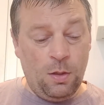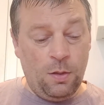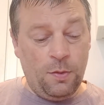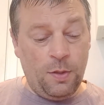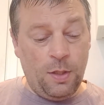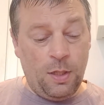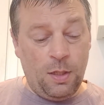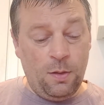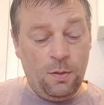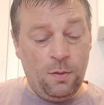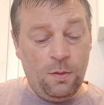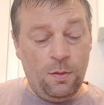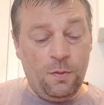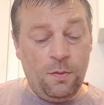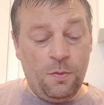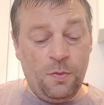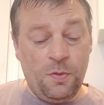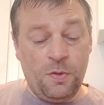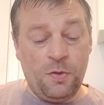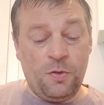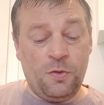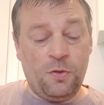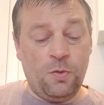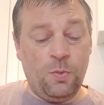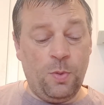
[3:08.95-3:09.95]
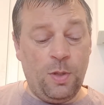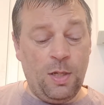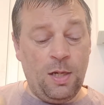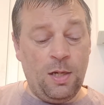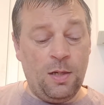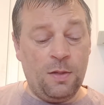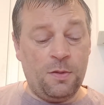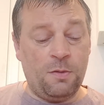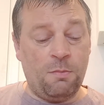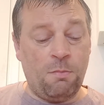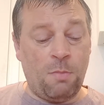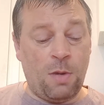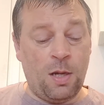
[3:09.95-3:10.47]
then the screen
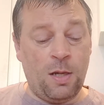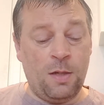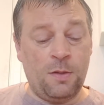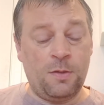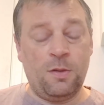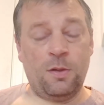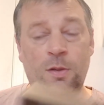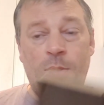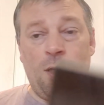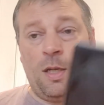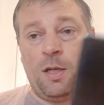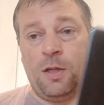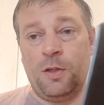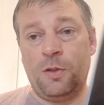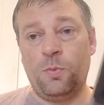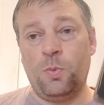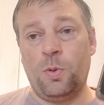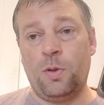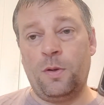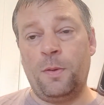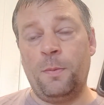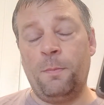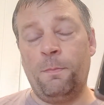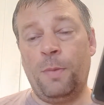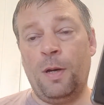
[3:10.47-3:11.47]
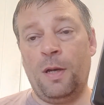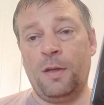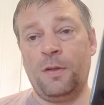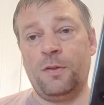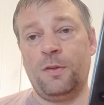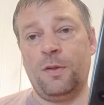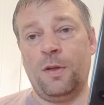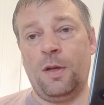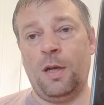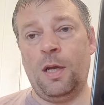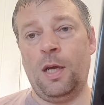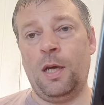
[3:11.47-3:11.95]
is amazing and it's one of the best